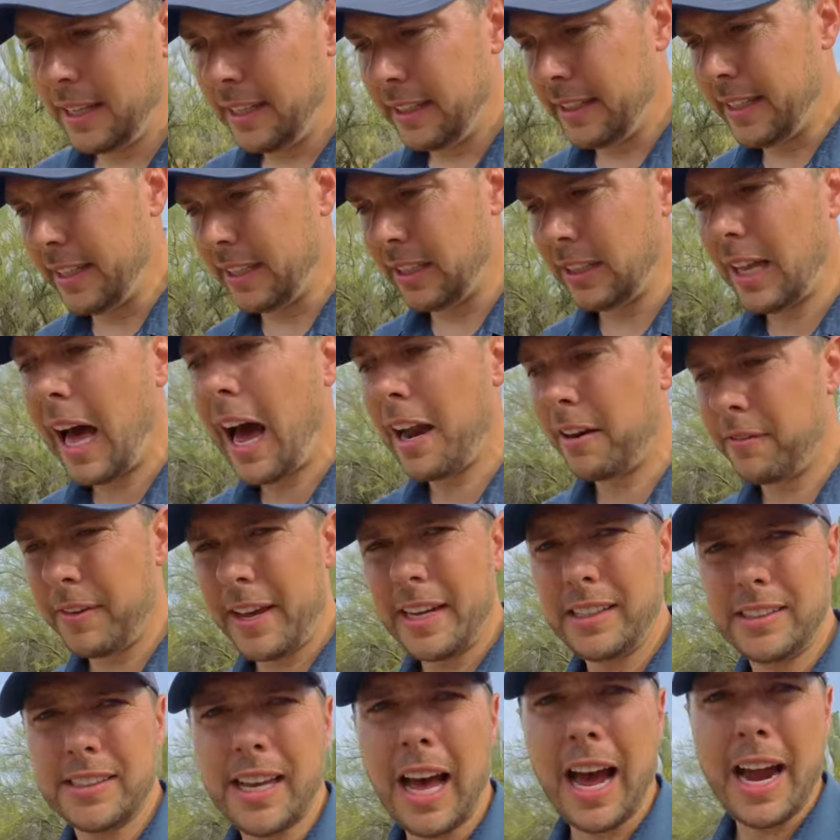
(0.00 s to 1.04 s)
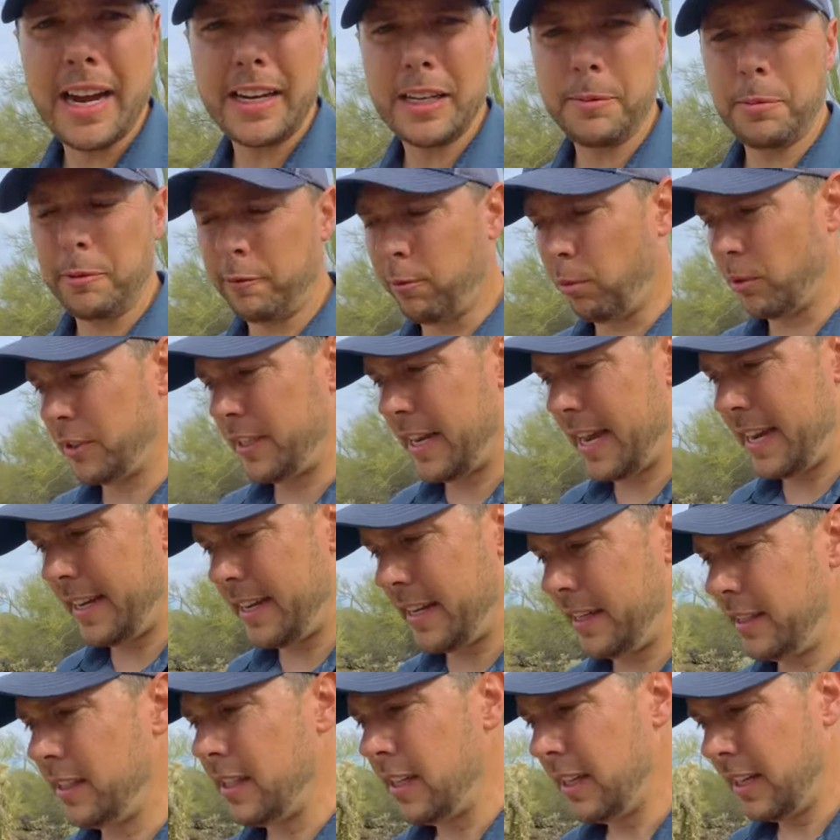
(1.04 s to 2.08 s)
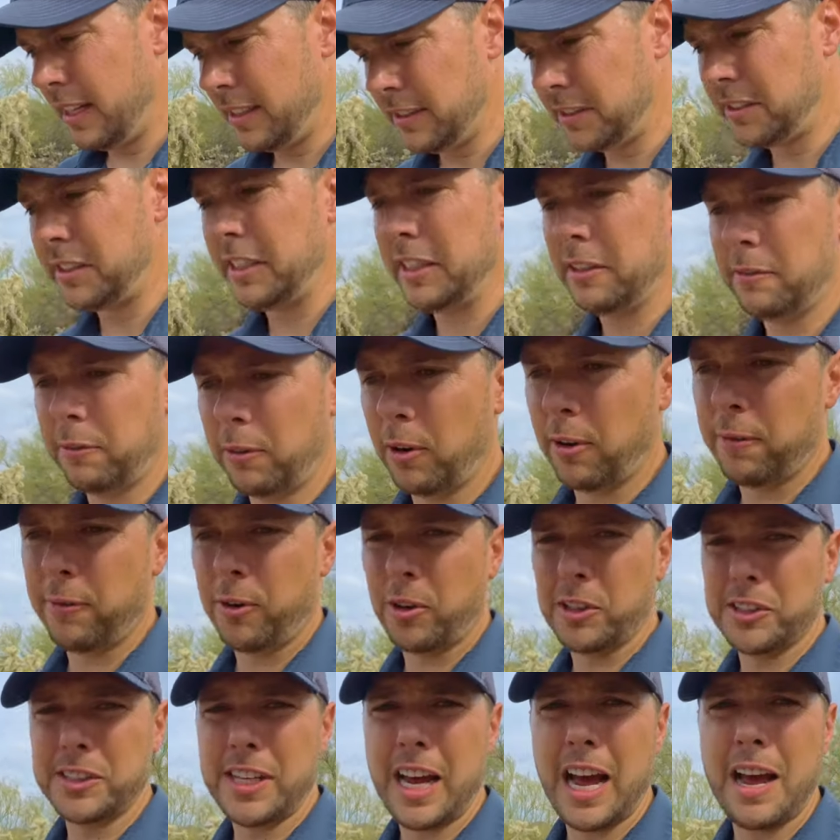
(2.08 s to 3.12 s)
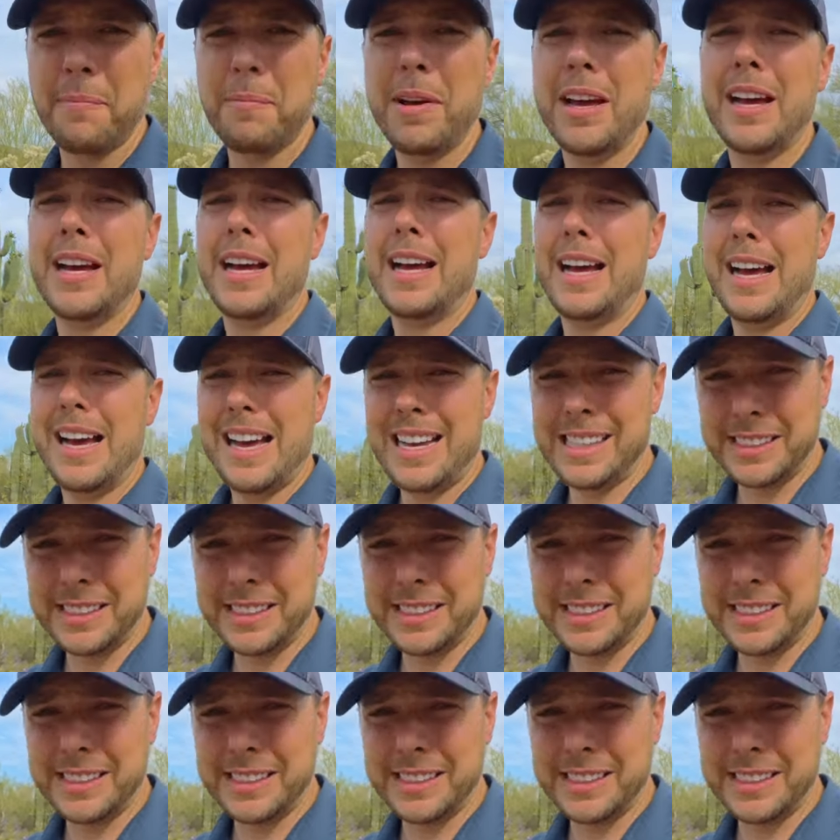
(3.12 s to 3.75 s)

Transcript: get a lot of anxiety before taking a sting for a first time,